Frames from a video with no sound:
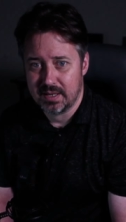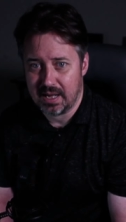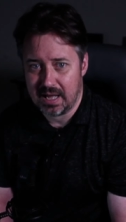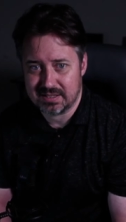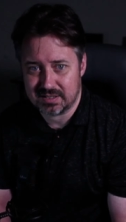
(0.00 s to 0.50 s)

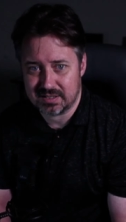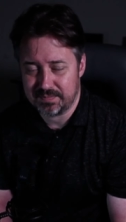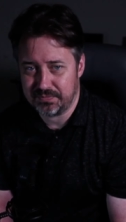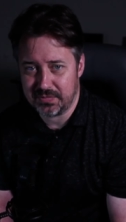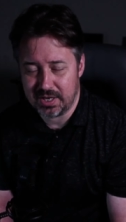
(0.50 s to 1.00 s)
I see
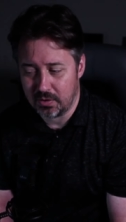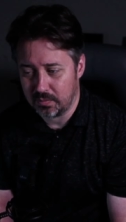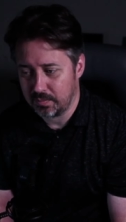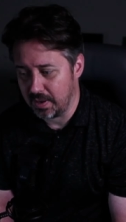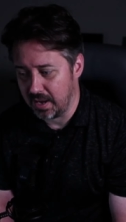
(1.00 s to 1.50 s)

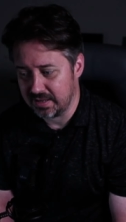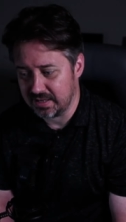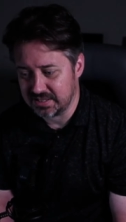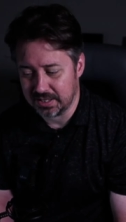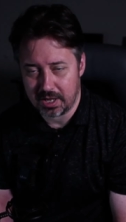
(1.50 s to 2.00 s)

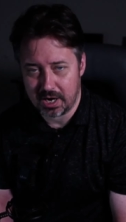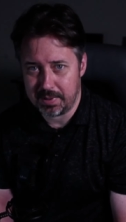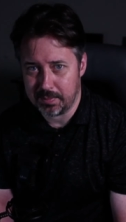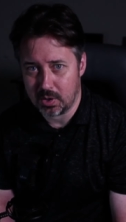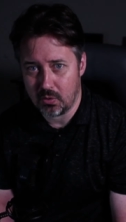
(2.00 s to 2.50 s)
a lot of
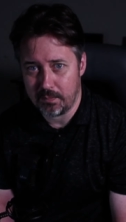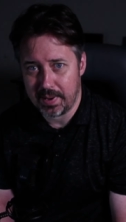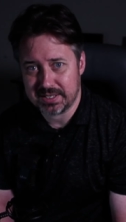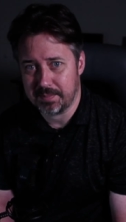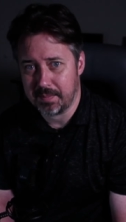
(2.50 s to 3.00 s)
people going
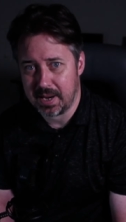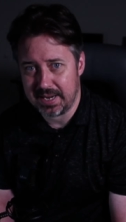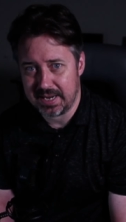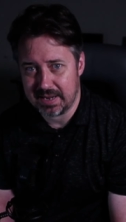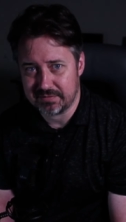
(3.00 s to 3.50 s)
back to
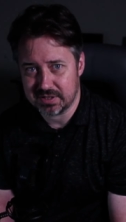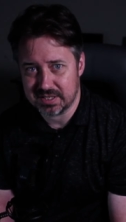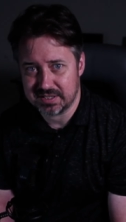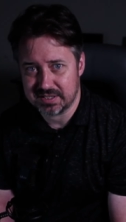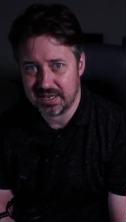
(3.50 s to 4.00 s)
mining after
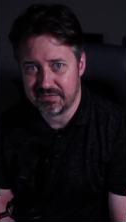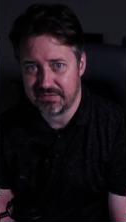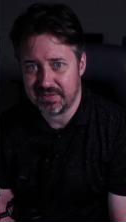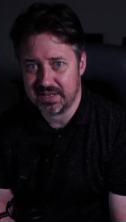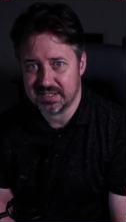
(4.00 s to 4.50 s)
this if
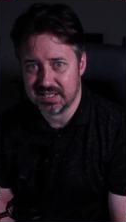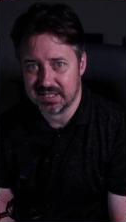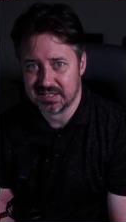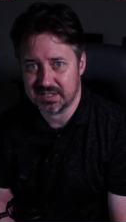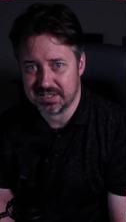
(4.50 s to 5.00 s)
it
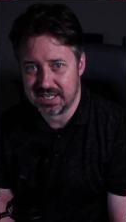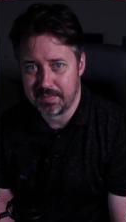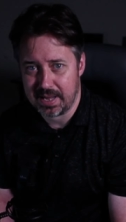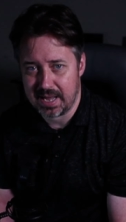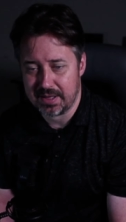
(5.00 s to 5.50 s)
sticks to the same
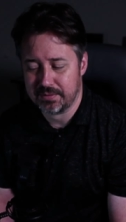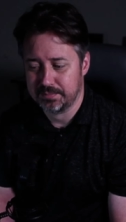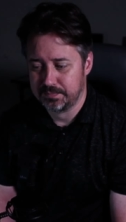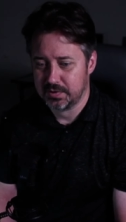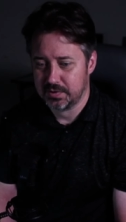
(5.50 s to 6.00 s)
path.
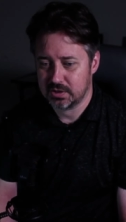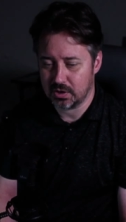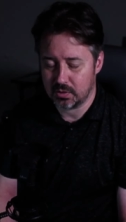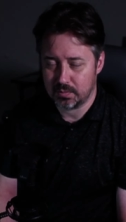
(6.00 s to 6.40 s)
So